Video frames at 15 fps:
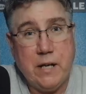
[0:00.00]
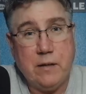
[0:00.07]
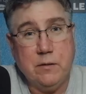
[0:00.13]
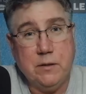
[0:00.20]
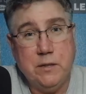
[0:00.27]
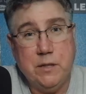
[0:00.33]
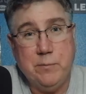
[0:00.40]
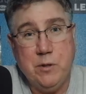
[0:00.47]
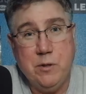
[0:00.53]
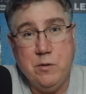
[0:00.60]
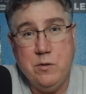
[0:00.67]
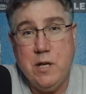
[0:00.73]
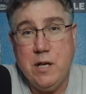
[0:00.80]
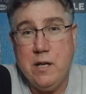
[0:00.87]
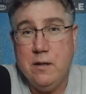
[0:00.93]
Tackle Tip
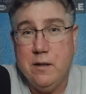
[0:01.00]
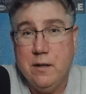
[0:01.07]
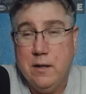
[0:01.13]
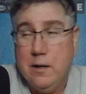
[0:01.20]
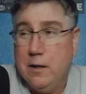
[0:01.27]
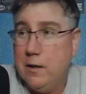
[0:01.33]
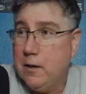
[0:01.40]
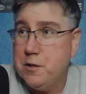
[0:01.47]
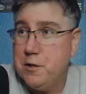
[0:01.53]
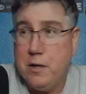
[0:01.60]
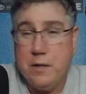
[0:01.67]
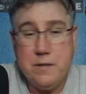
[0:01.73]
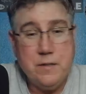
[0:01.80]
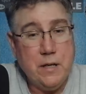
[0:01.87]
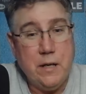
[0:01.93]
Tuesday, or
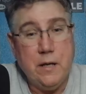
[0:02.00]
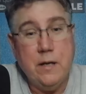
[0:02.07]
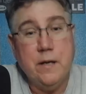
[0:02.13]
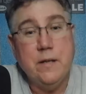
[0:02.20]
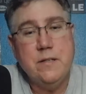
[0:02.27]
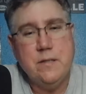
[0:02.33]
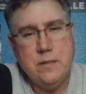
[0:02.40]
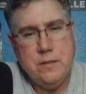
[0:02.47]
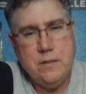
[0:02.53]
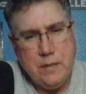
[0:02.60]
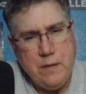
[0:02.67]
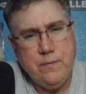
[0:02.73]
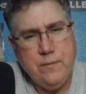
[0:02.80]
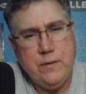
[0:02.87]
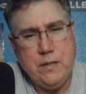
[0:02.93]
should I say
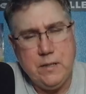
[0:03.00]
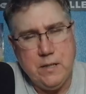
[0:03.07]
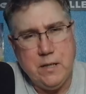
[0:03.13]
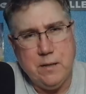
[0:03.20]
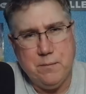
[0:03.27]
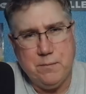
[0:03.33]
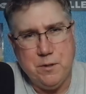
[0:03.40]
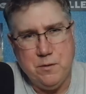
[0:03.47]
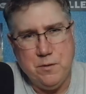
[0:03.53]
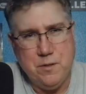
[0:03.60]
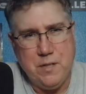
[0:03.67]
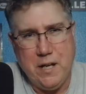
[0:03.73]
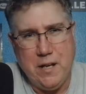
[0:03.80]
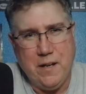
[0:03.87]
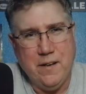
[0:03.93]
Safety Tip
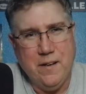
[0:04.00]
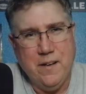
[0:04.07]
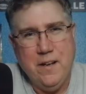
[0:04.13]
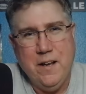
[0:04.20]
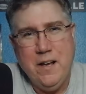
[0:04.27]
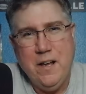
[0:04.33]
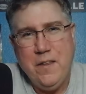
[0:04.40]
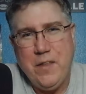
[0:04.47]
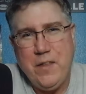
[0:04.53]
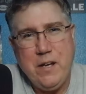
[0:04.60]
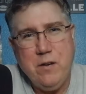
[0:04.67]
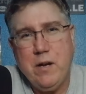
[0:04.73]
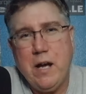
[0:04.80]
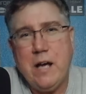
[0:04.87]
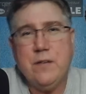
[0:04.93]
Tuesday. Thank
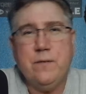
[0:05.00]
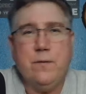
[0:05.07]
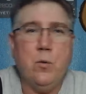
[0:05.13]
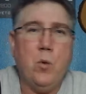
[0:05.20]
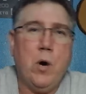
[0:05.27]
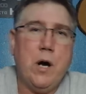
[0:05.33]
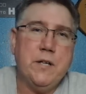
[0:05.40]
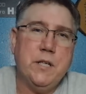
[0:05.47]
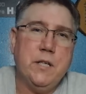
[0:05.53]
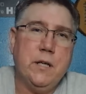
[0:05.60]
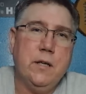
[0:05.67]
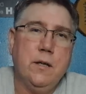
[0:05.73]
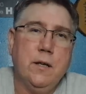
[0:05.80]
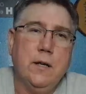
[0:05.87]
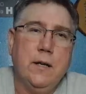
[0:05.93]
you guys for
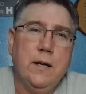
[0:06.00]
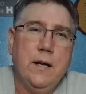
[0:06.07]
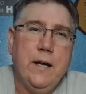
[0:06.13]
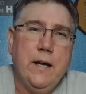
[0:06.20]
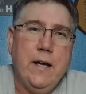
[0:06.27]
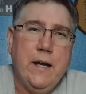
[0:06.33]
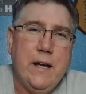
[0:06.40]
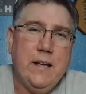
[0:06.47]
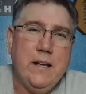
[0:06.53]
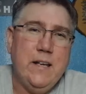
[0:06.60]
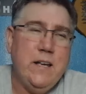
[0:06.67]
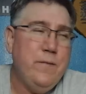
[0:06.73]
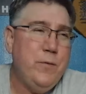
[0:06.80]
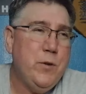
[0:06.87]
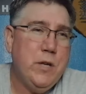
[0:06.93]
watching.
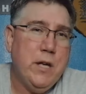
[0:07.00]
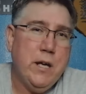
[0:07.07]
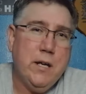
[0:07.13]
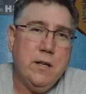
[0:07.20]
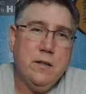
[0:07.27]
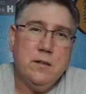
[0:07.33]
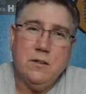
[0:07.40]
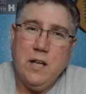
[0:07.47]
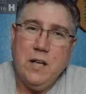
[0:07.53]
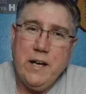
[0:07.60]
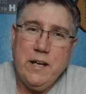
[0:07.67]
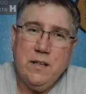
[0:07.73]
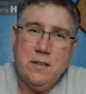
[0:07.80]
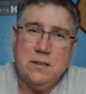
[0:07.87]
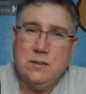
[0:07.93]
If you can,
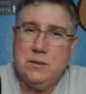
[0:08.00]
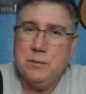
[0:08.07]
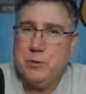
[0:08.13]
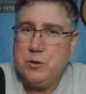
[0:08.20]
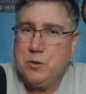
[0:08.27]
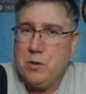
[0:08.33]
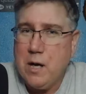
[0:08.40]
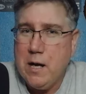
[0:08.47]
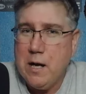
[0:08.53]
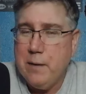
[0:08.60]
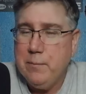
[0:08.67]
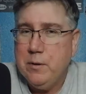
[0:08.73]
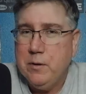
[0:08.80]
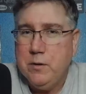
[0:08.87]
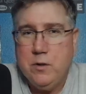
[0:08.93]
like,
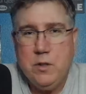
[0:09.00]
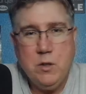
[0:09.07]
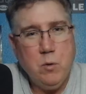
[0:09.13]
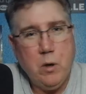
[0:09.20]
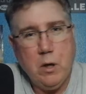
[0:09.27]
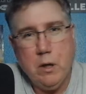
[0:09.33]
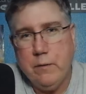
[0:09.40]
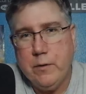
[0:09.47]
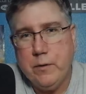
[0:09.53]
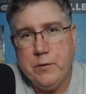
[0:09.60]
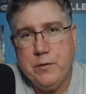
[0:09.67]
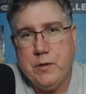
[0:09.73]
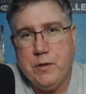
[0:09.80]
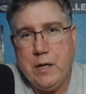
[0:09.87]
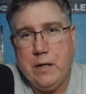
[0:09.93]
subscribe, do all of
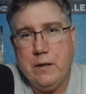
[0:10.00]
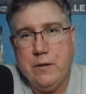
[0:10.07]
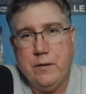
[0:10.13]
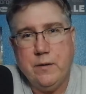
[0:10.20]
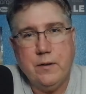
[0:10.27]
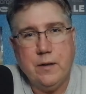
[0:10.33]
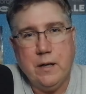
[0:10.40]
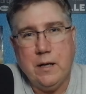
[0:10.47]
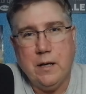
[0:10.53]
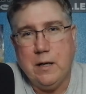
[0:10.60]
those things.